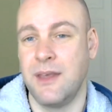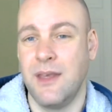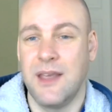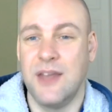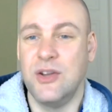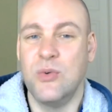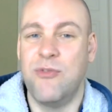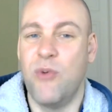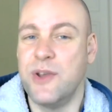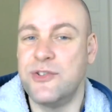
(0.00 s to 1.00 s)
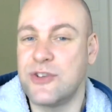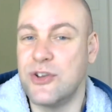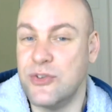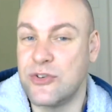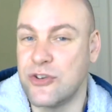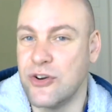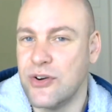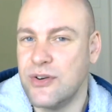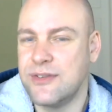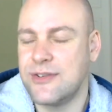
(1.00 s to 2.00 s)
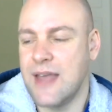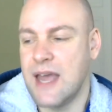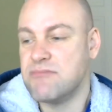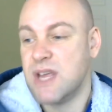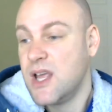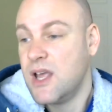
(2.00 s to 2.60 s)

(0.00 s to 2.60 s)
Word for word: Can you voice concerns that